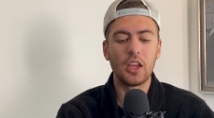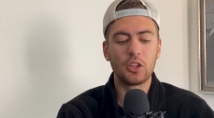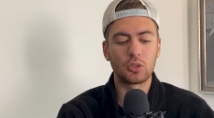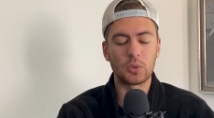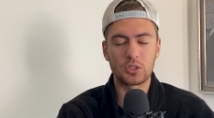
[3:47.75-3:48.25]

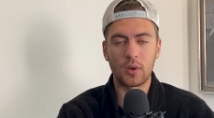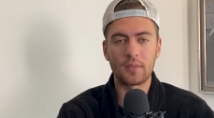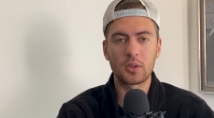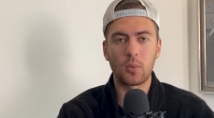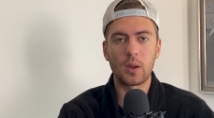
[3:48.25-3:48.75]
so we don't have
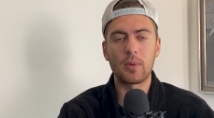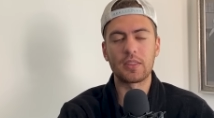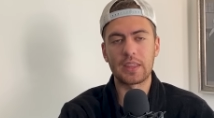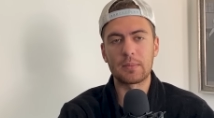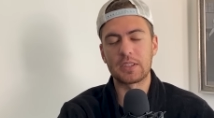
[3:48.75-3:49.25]
to worry about
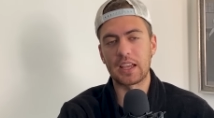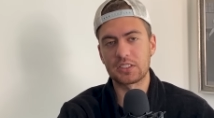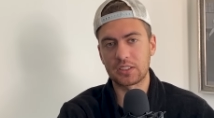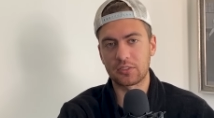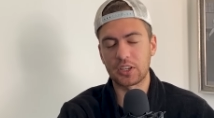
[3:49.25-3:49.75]
them
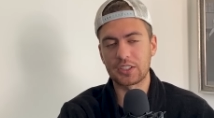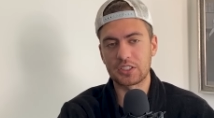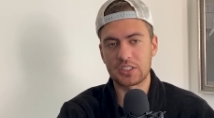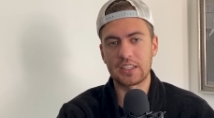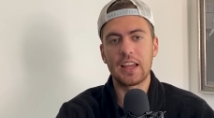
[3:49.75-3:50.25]
testing free
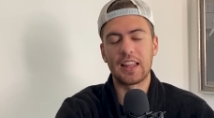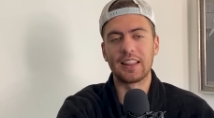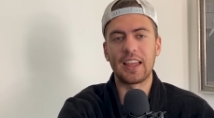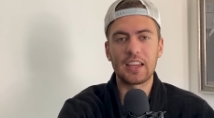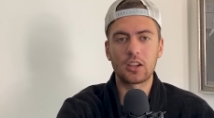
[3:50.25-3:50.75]
agency
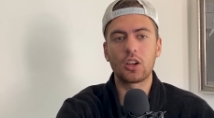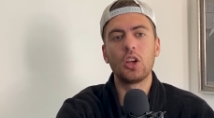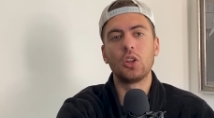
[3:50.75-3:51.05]
later,